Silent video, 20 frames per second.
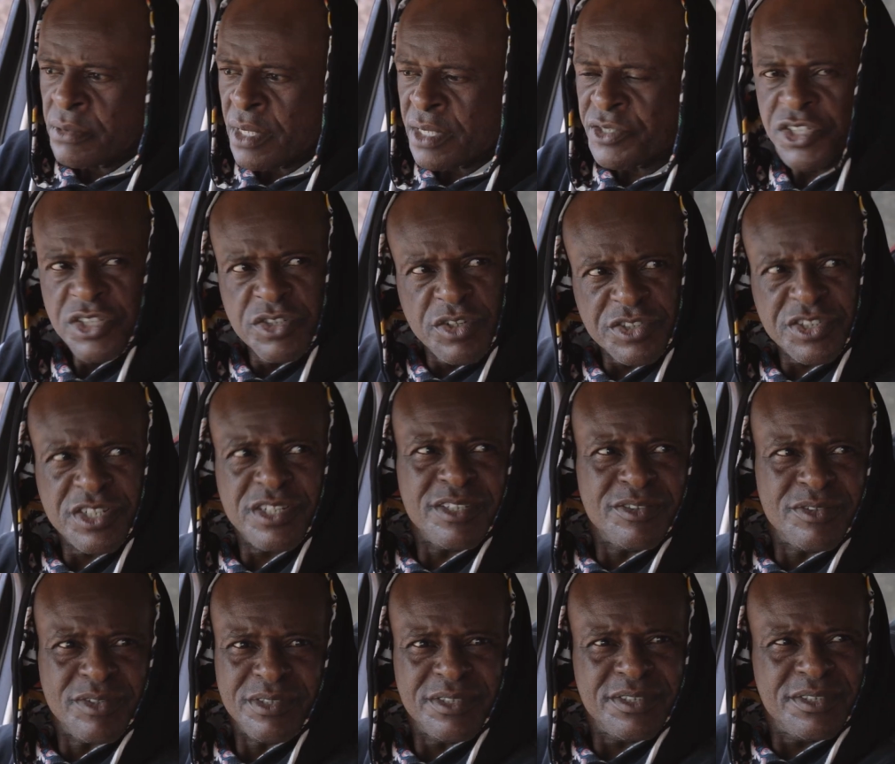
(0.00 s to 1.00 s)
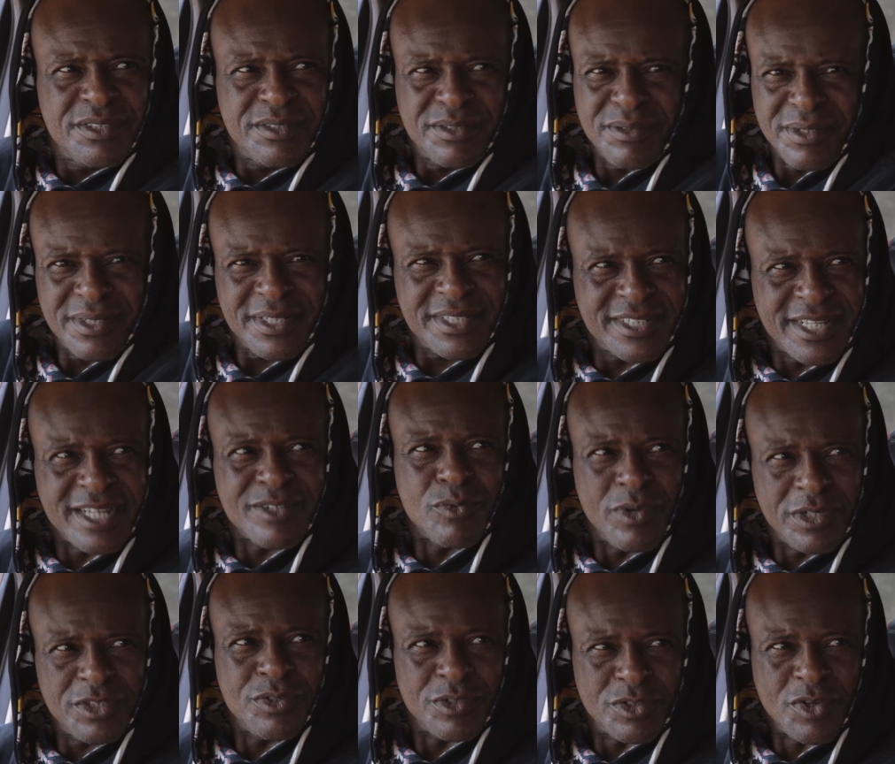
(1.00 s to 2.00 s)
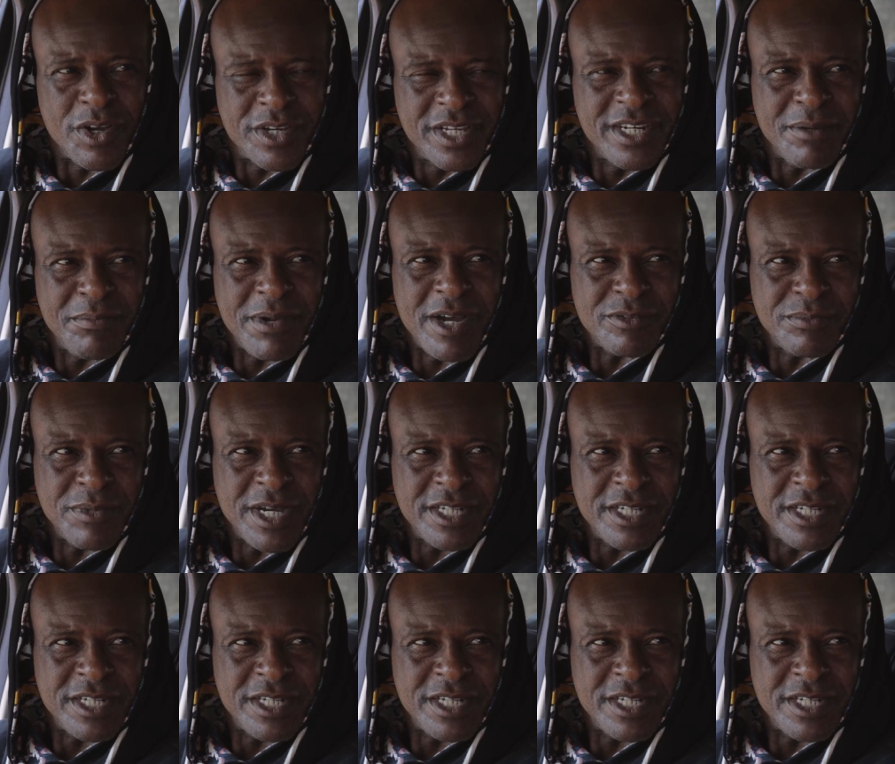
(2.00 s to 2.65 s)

I seriously don't understand what you're talking about,